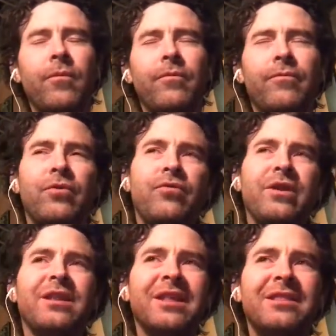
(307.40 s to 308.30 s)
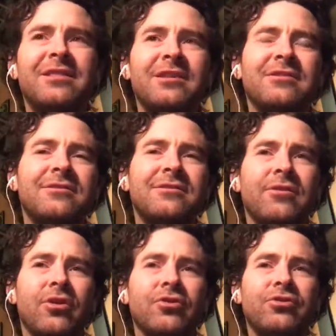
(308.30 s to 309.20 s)
we really let this
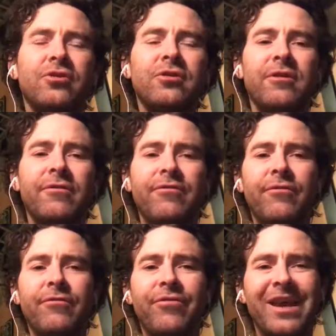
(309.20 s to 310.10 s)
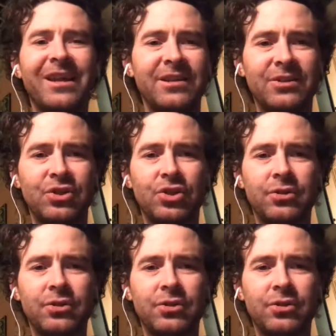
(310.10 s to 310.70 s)
alternative vantage